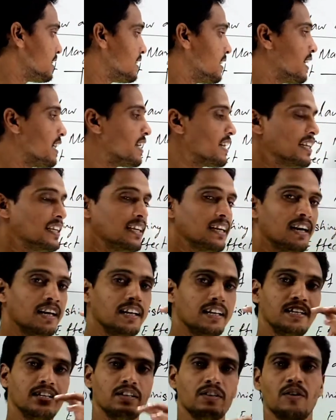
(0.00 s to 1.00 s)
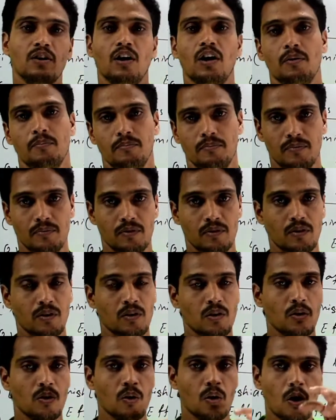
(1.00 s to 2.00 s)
the real income